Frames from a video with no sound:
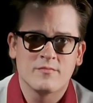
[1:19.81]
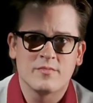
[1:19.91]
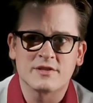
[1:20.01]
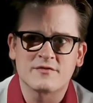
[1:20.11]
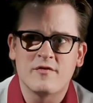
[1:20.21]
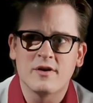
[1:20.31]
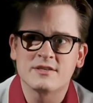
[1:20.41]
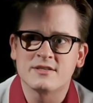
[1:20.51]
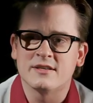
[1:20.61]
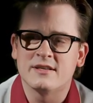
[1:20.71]
But it's fun
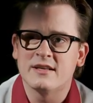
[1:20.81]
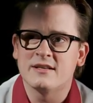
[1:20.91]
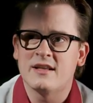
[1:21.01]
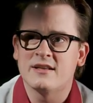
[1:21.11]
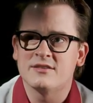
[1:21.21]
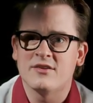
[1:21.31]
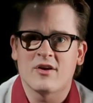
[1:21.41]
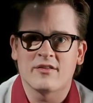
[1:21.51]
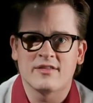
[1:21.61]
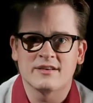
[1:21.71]
to get into the
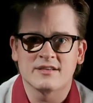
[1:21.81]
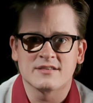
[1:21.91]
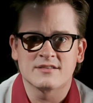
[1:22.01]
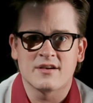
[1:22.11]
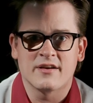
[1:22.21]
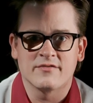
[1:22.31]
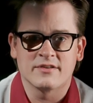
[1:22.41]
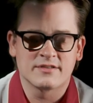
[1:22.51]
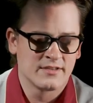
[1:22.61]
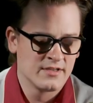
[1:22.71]
authentic side of
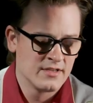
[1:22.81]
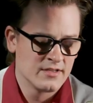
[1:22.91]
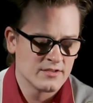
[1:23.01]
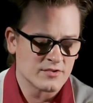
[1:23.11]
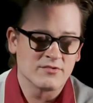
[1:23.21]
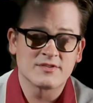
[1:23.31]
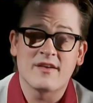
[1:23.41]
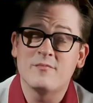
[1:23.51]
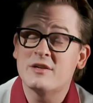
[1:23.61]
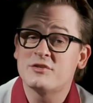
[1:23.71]
it. So as
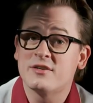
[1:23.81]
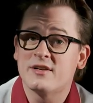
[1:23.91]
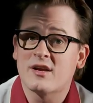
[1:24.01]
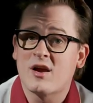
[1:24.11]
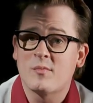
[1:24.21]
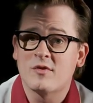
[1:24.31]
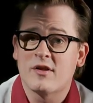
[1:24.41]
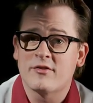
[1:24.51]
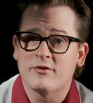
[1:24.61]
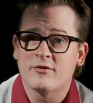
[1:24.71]
I've mentioned in a couple
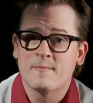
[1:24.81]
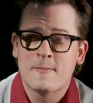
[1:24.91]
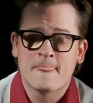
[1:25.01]
other